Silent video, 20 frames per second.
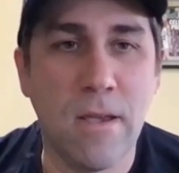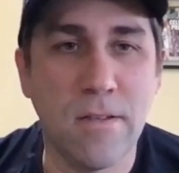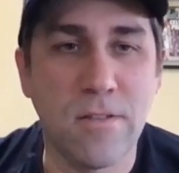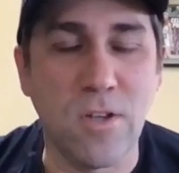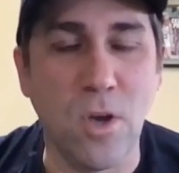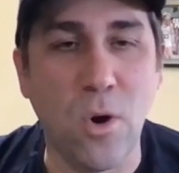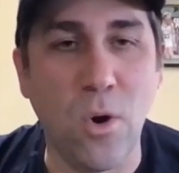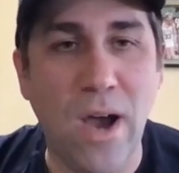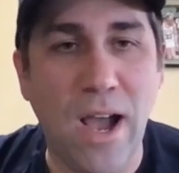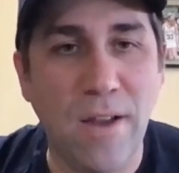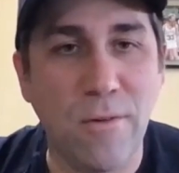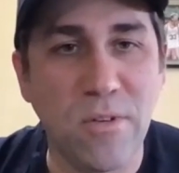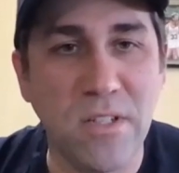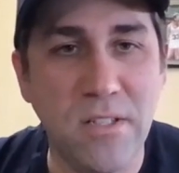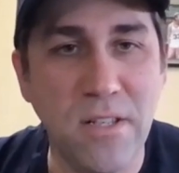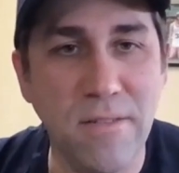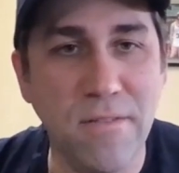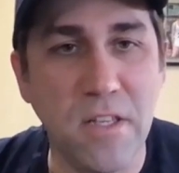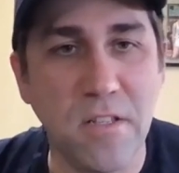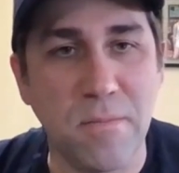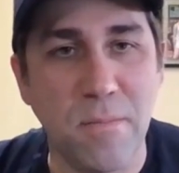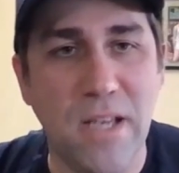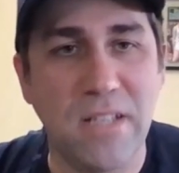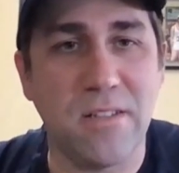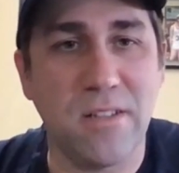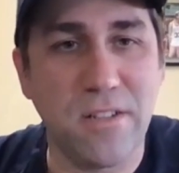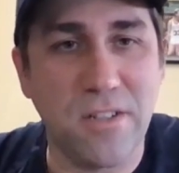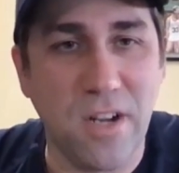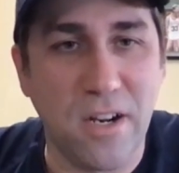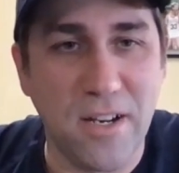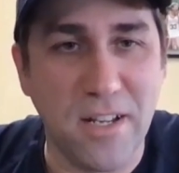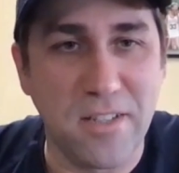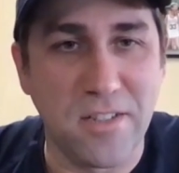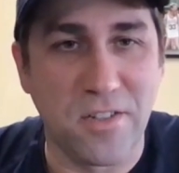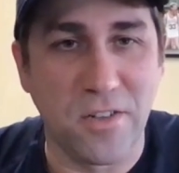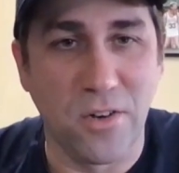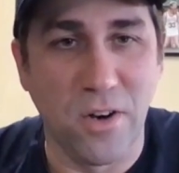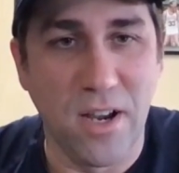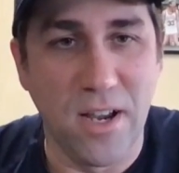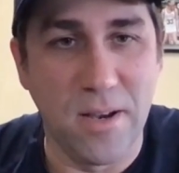So I received this message on
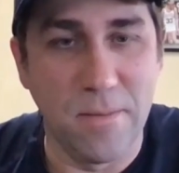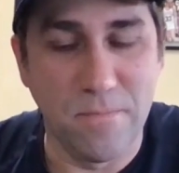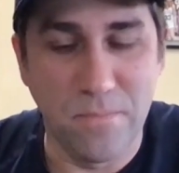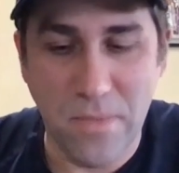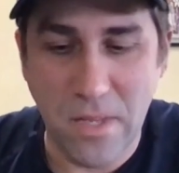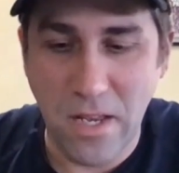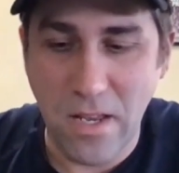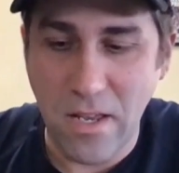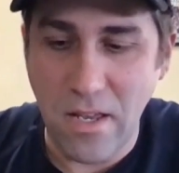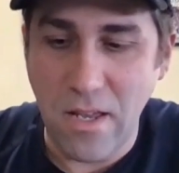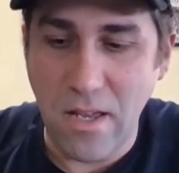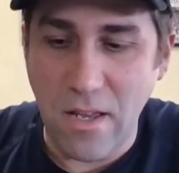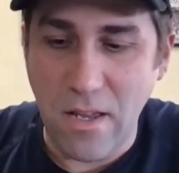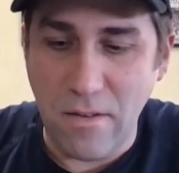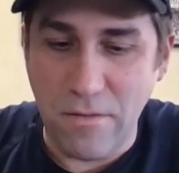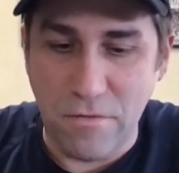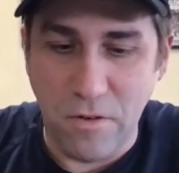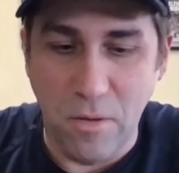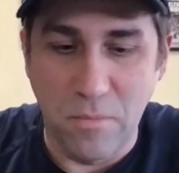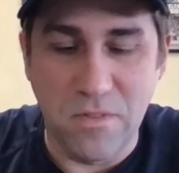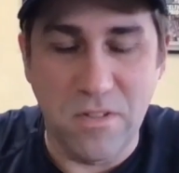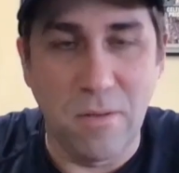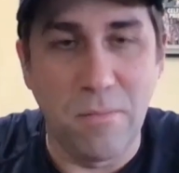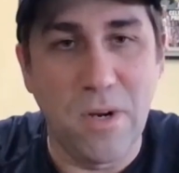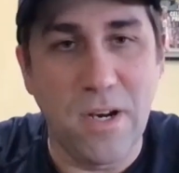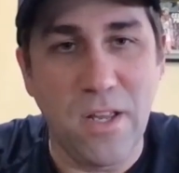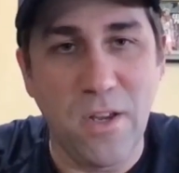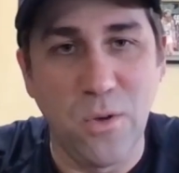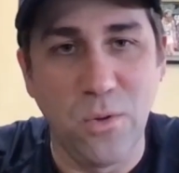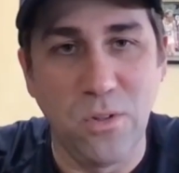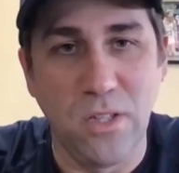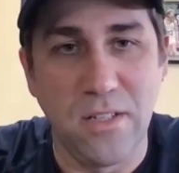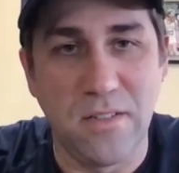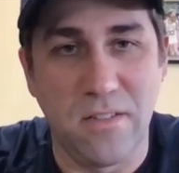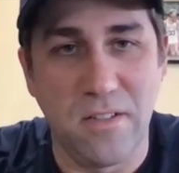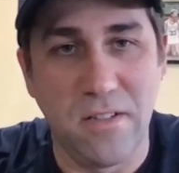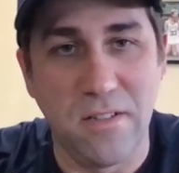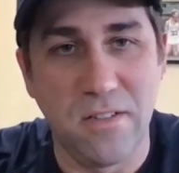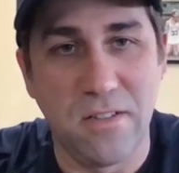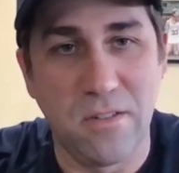Instagram from somebody who
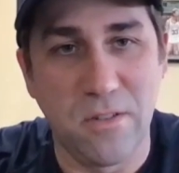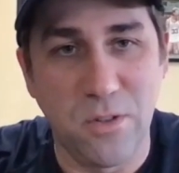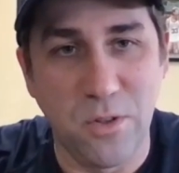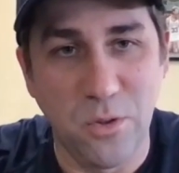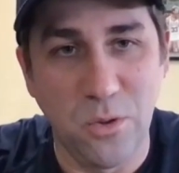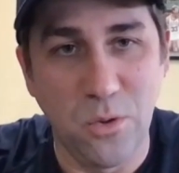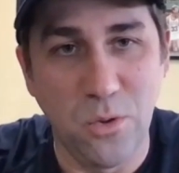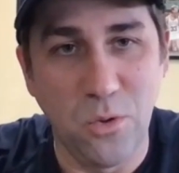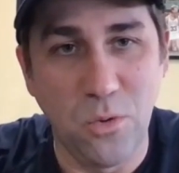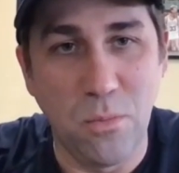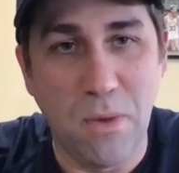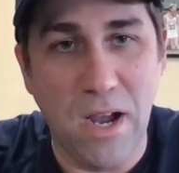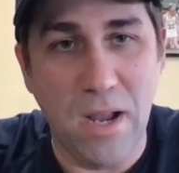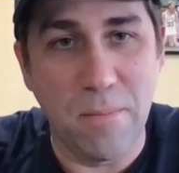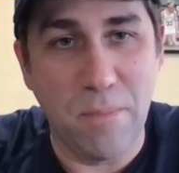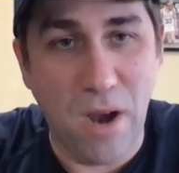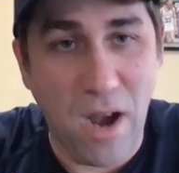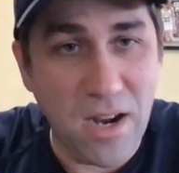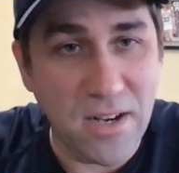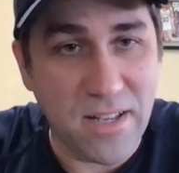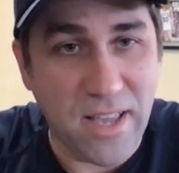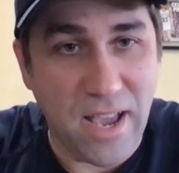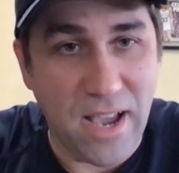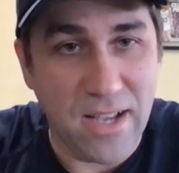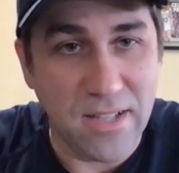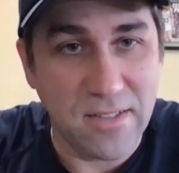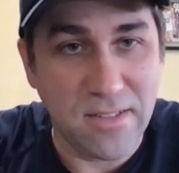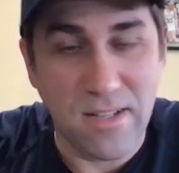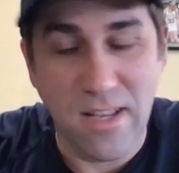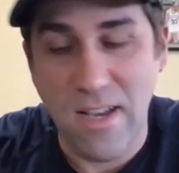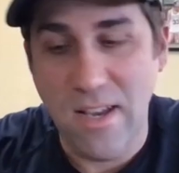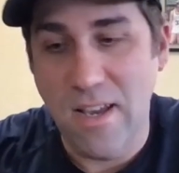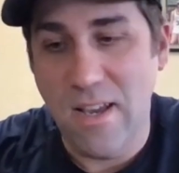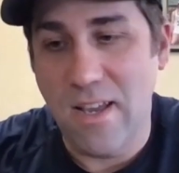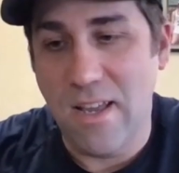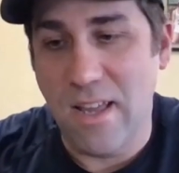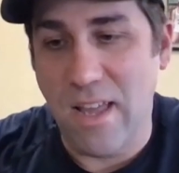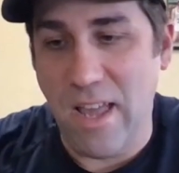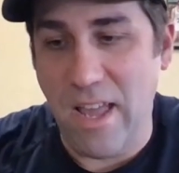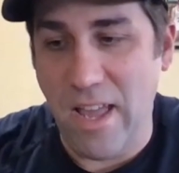listens to my podcast.
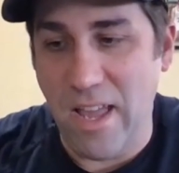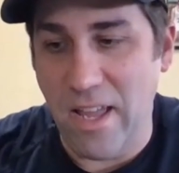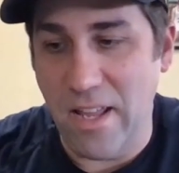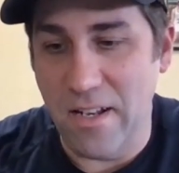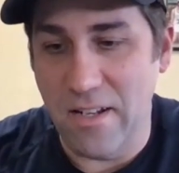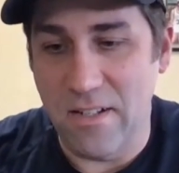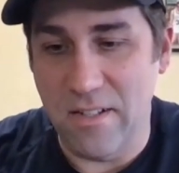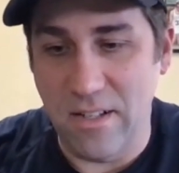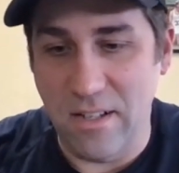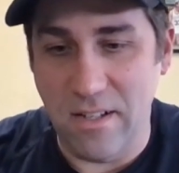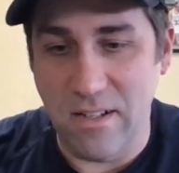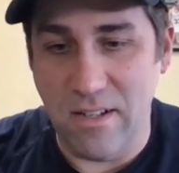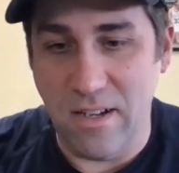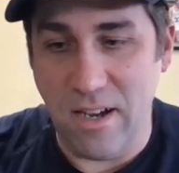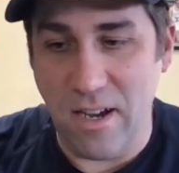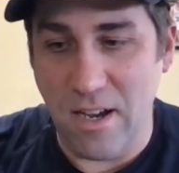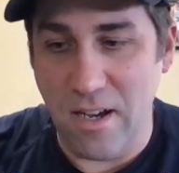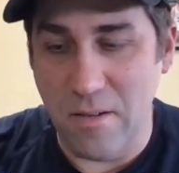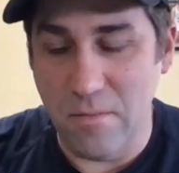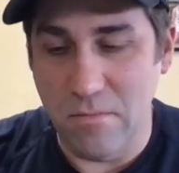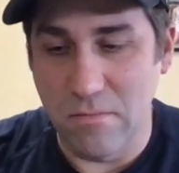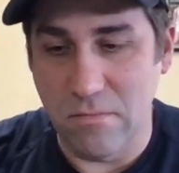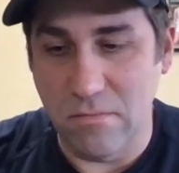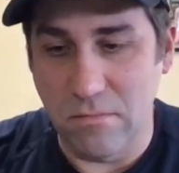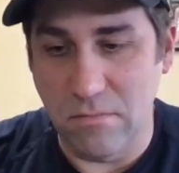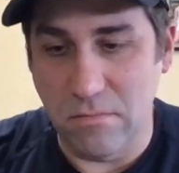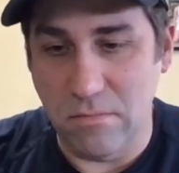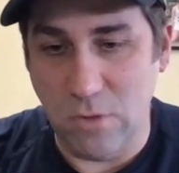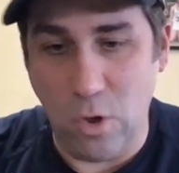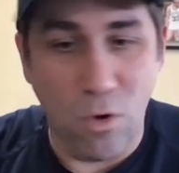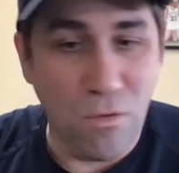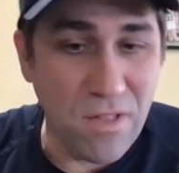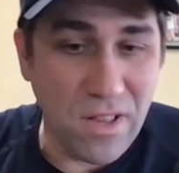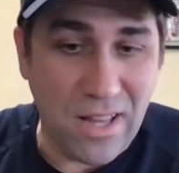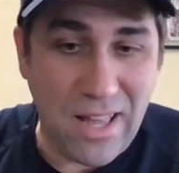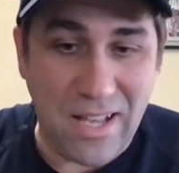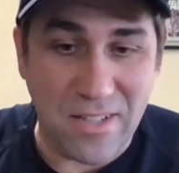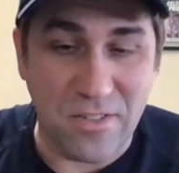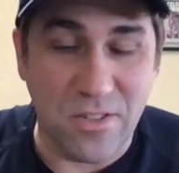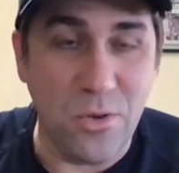And um, over the
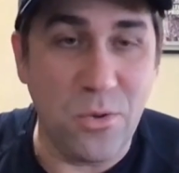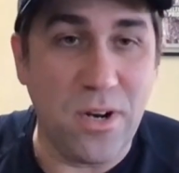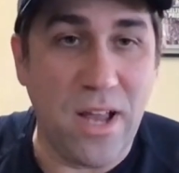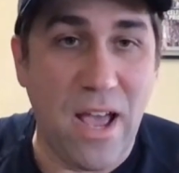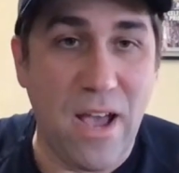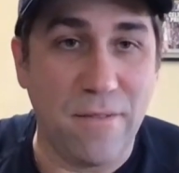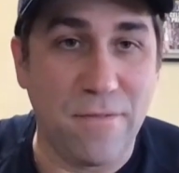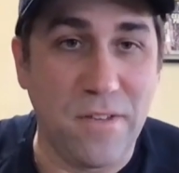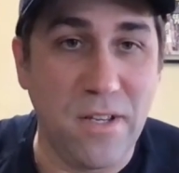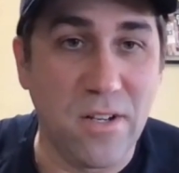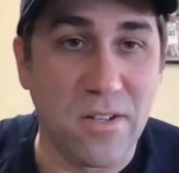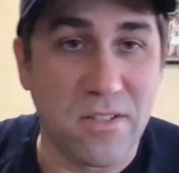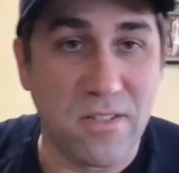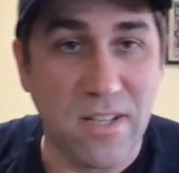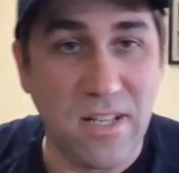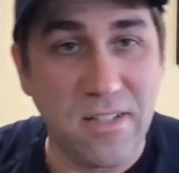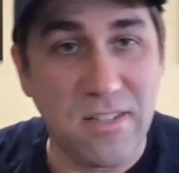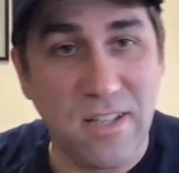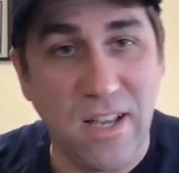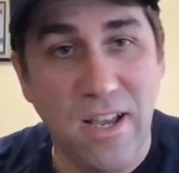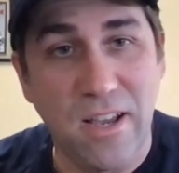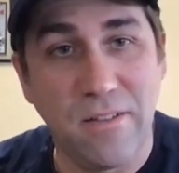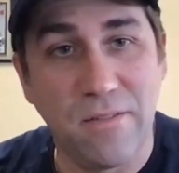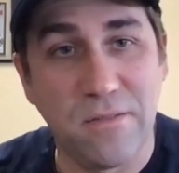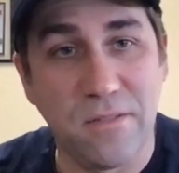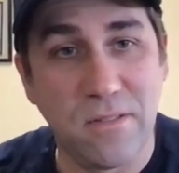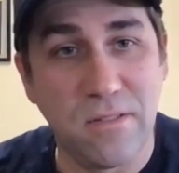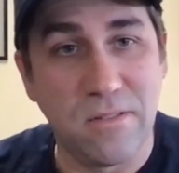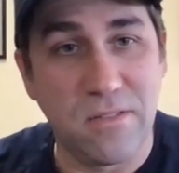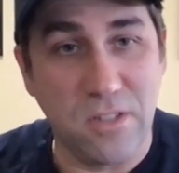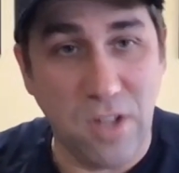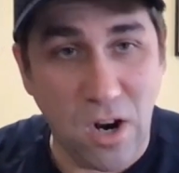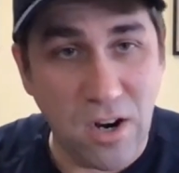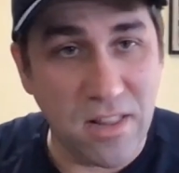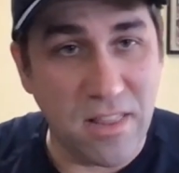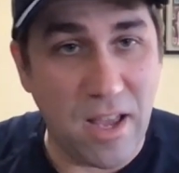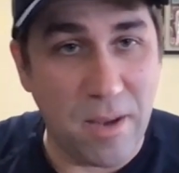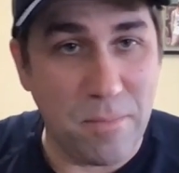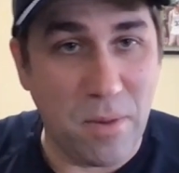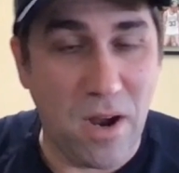last 2.5 years since I
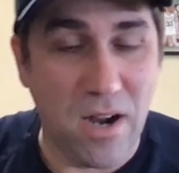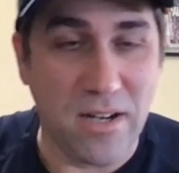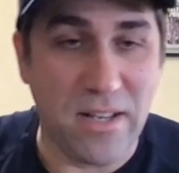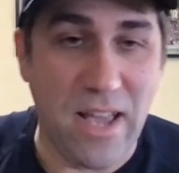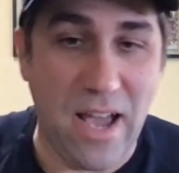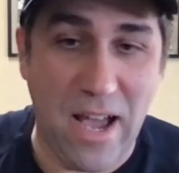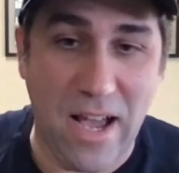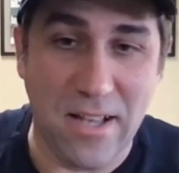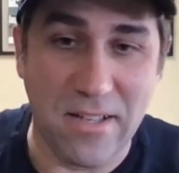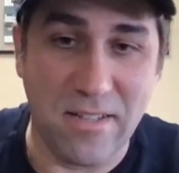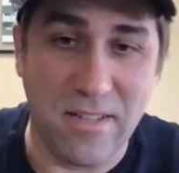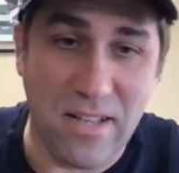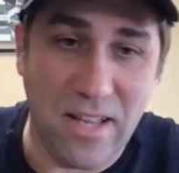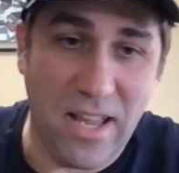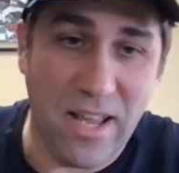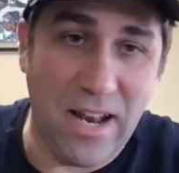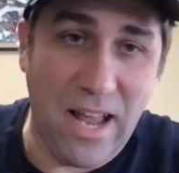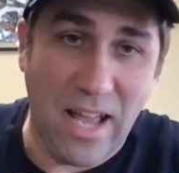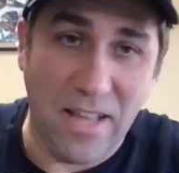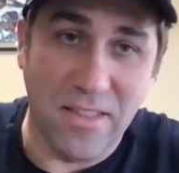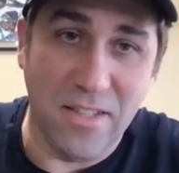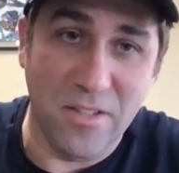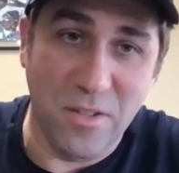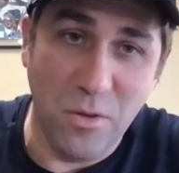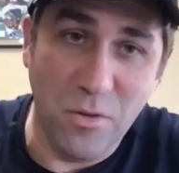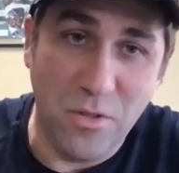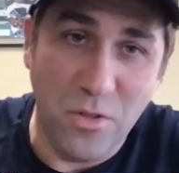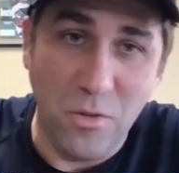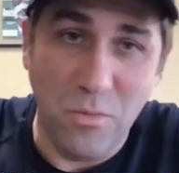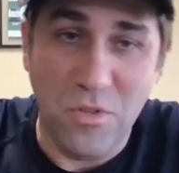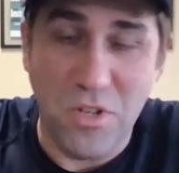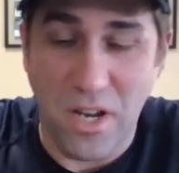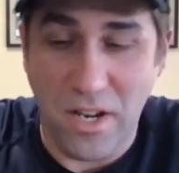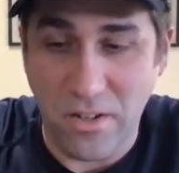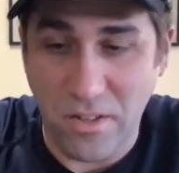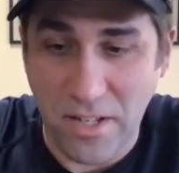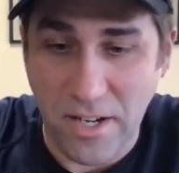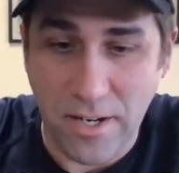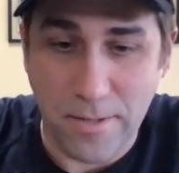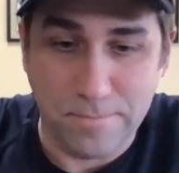started that podcast and had this YouTube
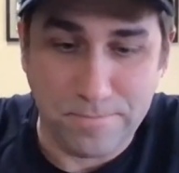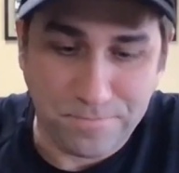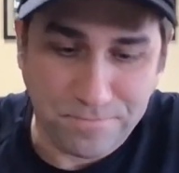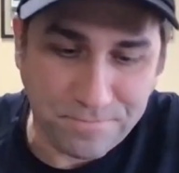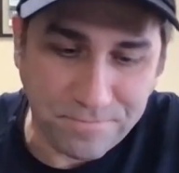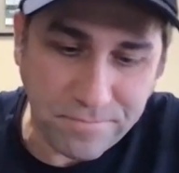channel here,